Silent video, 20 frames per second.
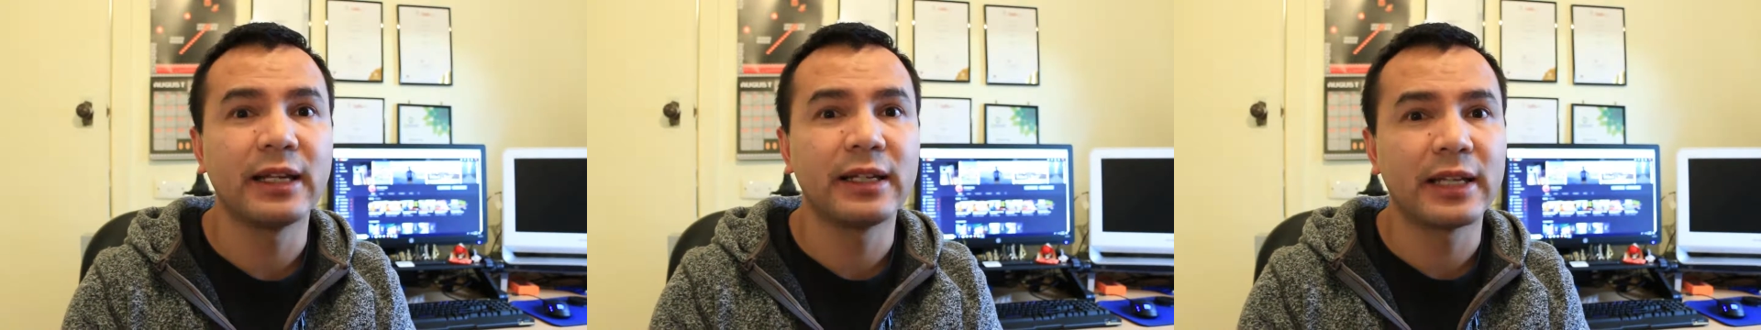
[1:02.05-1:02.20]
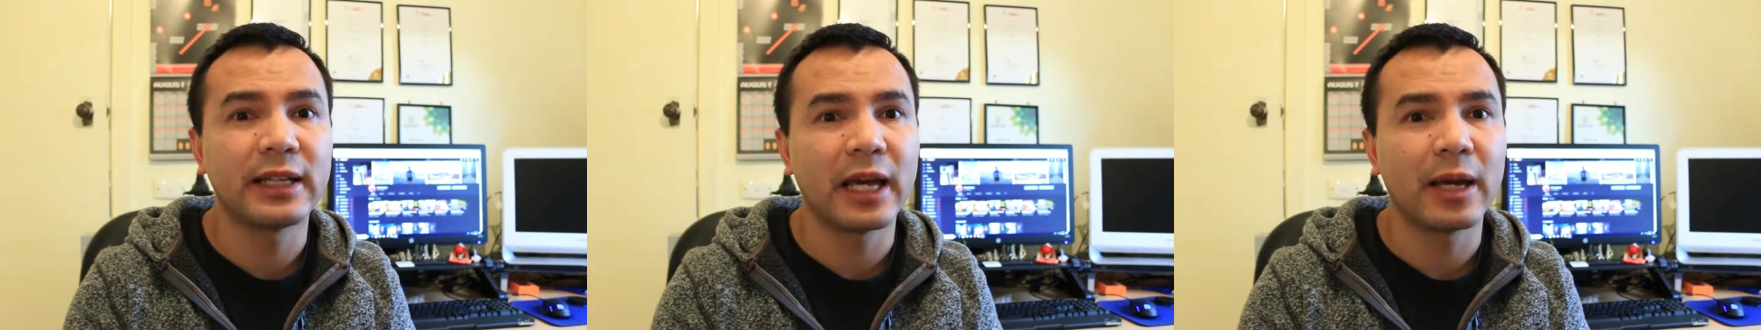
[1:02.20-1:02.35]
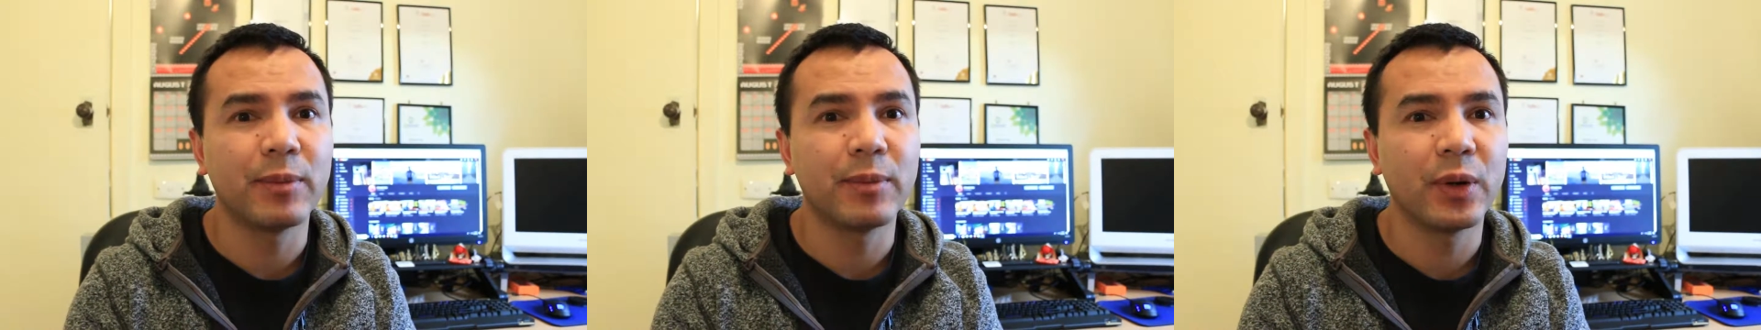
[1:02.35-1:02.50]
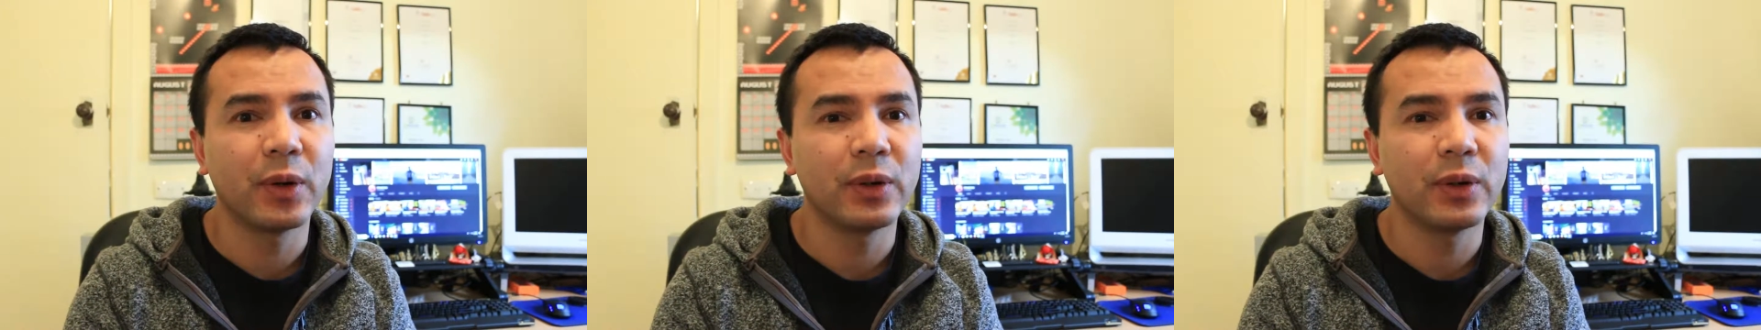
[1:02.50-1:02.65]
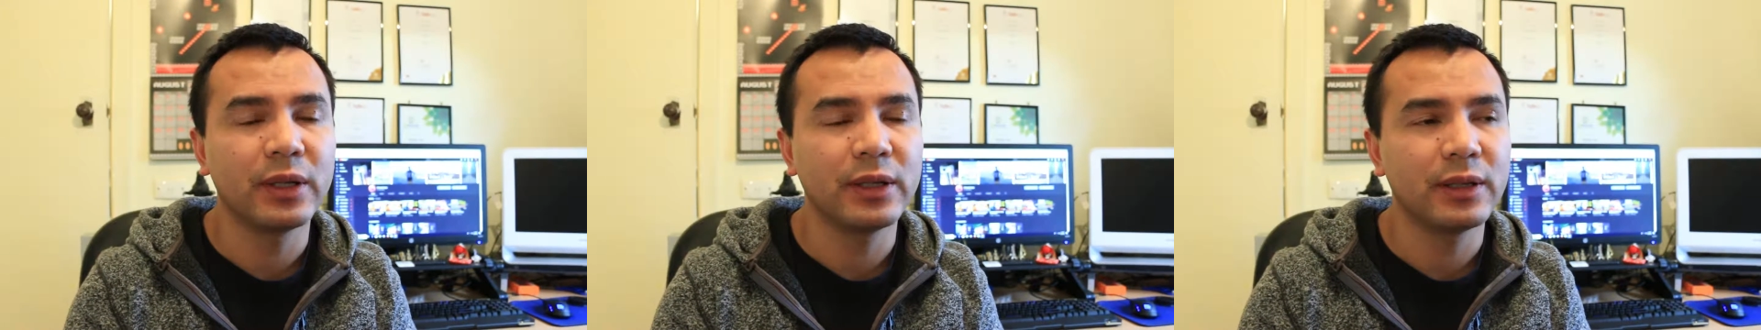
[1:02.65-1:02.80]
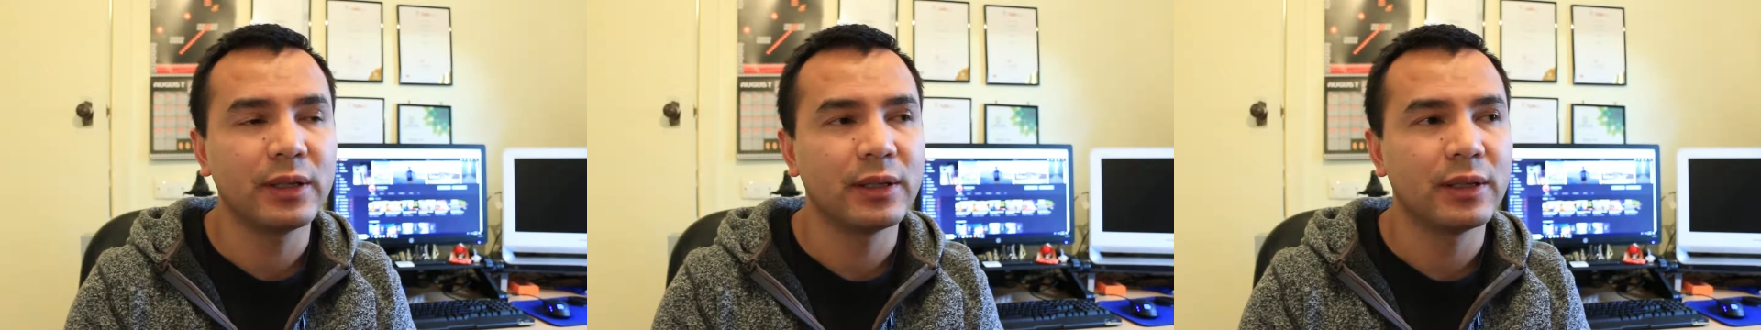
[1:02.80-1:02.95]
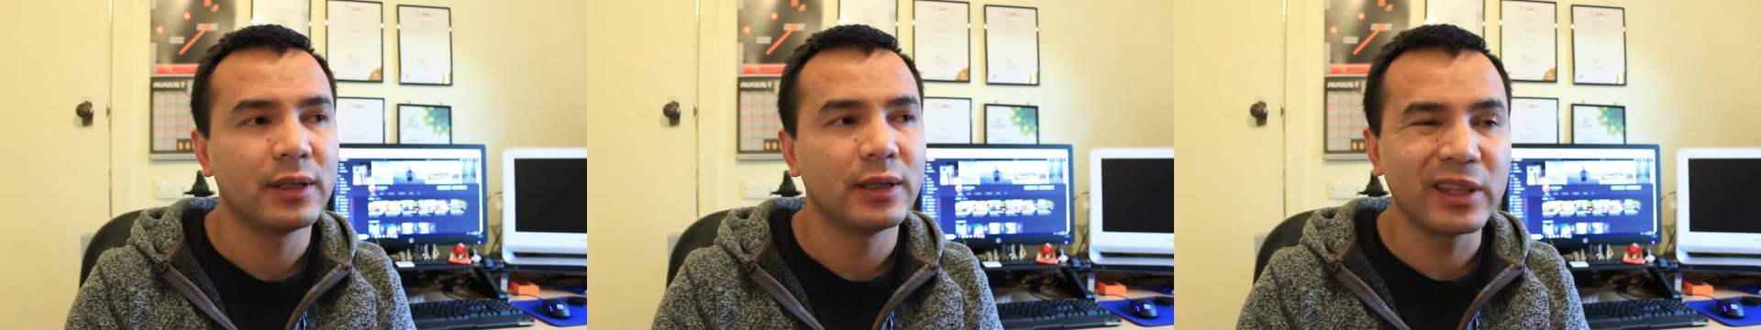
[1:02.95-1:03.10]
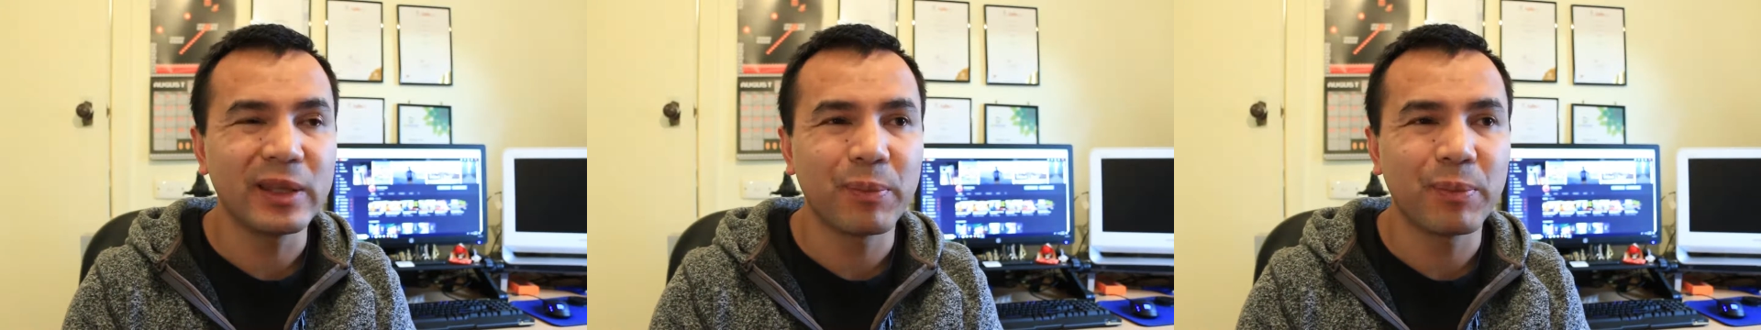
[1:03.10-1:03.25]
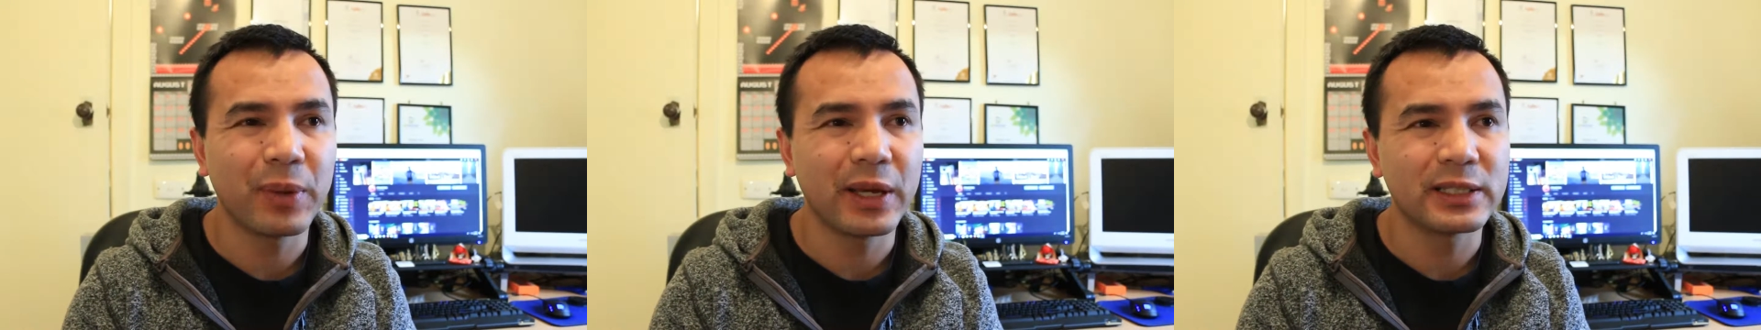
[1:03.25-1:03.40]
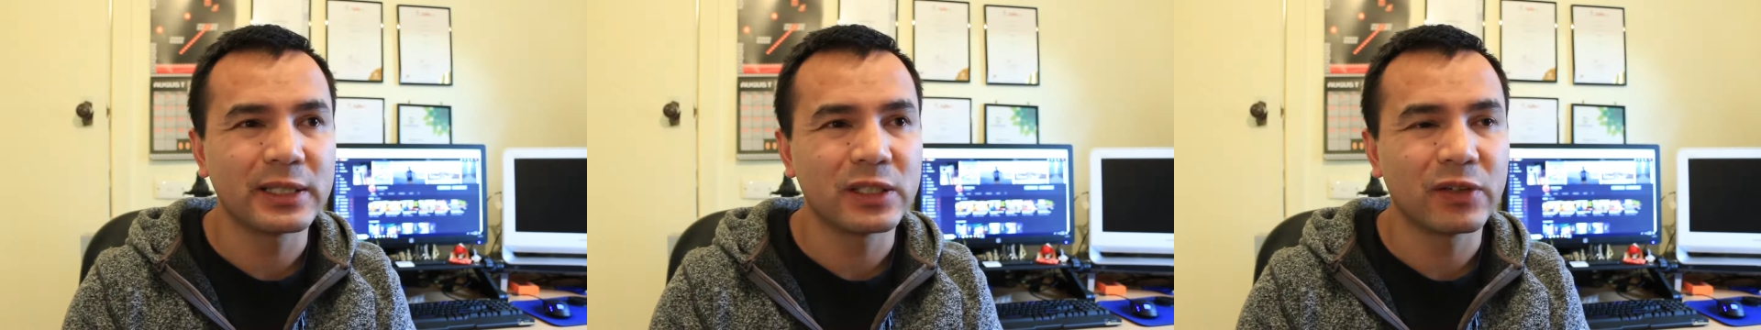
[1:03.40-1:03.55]
in Cambodia. I think the
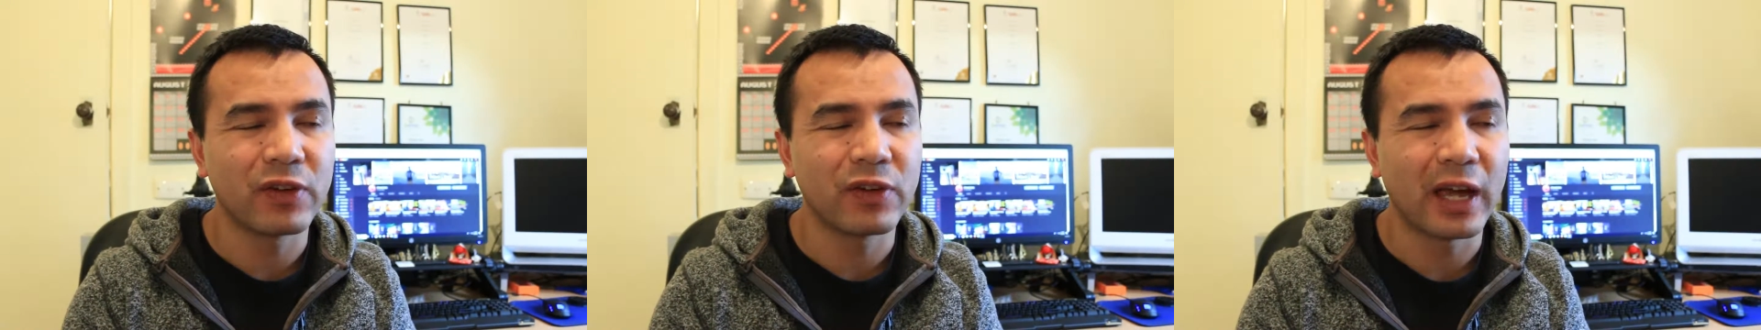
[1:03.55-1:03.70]
best I've